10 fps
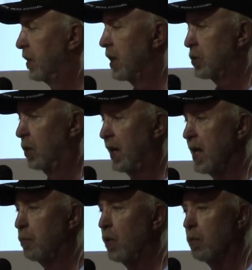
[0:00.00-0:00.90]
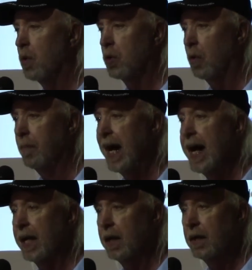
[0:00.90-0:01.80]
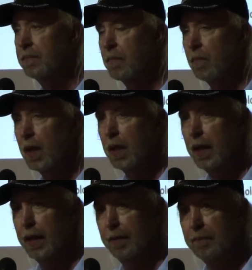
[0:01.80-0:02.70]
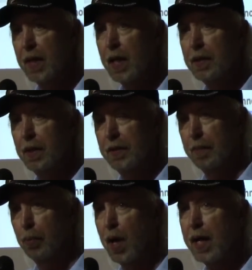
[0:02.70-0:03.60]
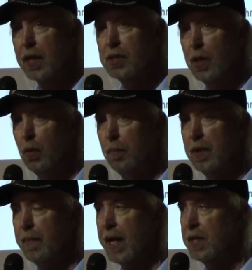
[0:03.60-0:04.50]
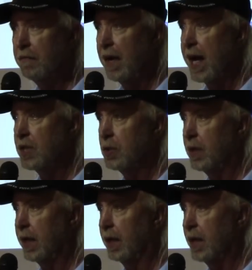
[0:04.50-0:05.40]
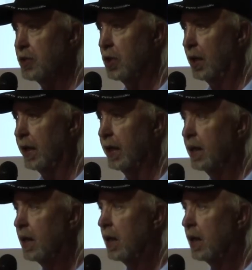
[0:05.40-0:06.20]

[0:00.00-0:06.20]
to industrial hemp, we won't go back. The products that we'll be manufacturing initially,